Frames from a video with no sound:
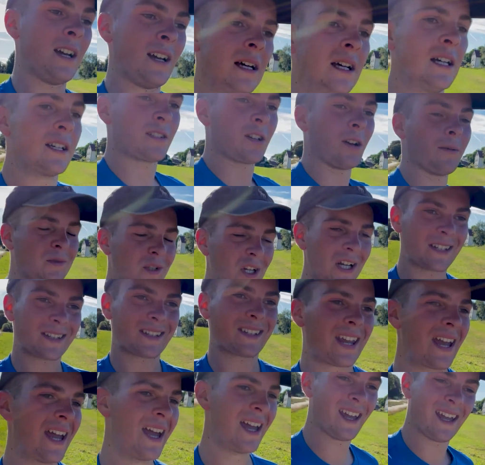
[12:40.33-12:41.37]
So I'm
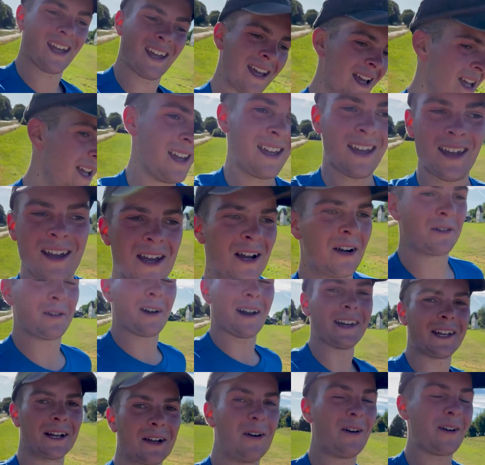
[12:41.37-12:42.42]
just
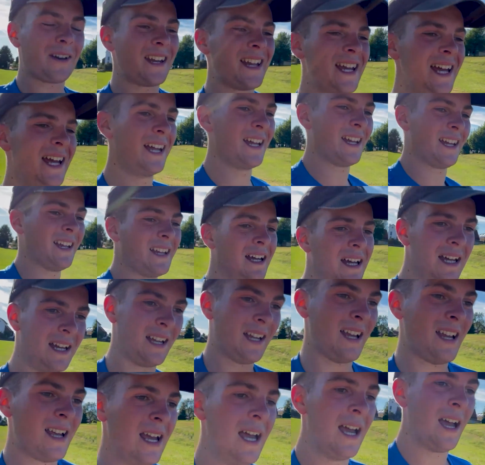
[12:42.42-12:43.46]
running on.
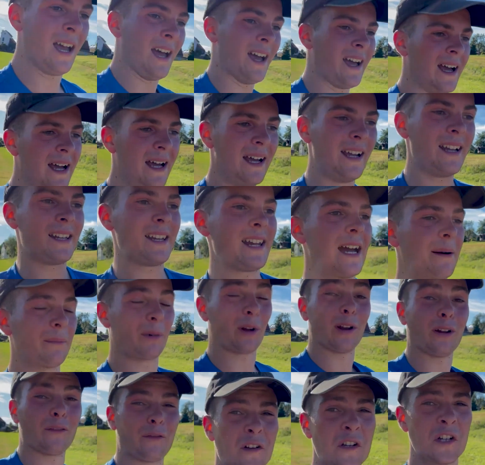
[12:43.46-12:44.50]
And yeah, I'm
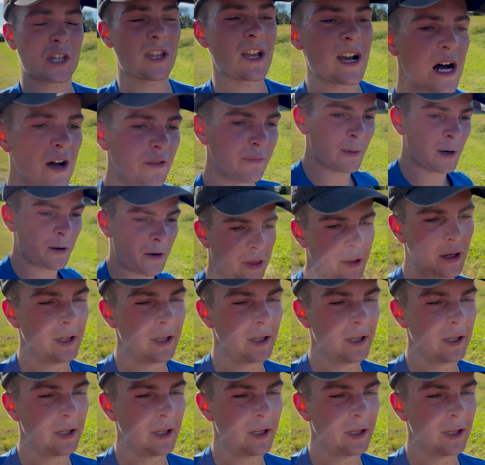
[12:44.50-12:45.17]
gonna finish the half marathon